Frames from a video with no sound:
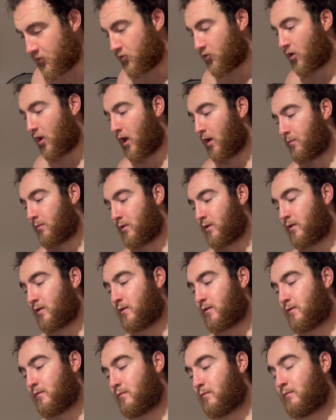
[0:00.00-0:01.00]
drop
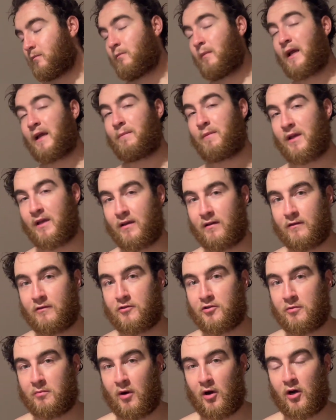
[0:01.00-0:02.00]
maybe
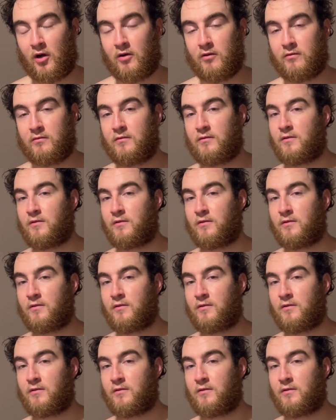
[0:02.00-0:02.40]
tomorrow.